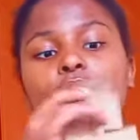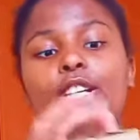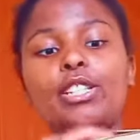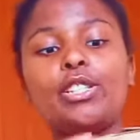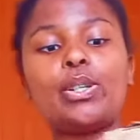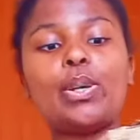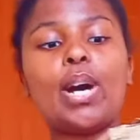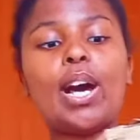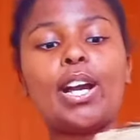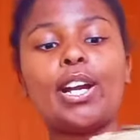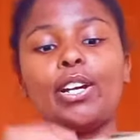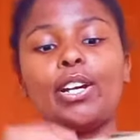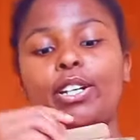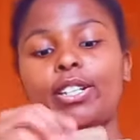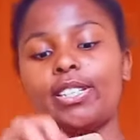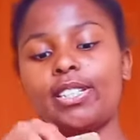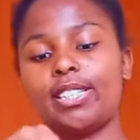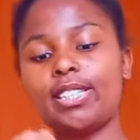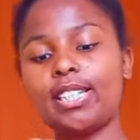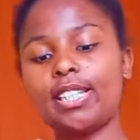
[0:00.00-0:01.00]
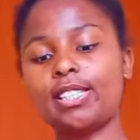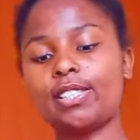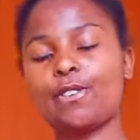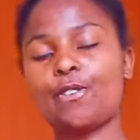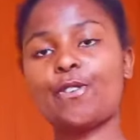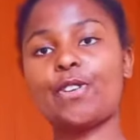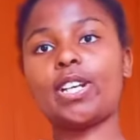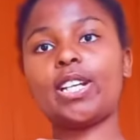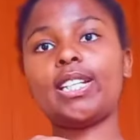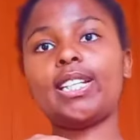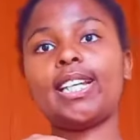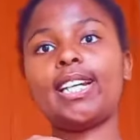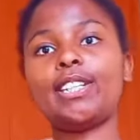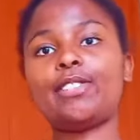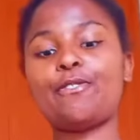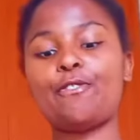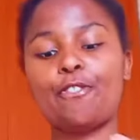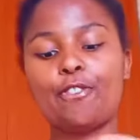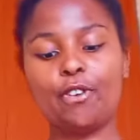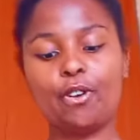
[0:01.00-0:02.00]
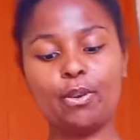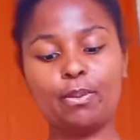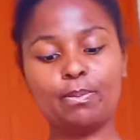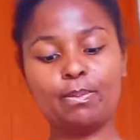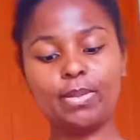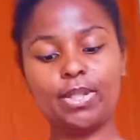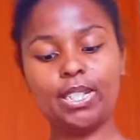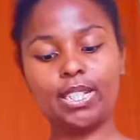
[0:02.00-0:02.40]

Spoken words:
So I got this ring light from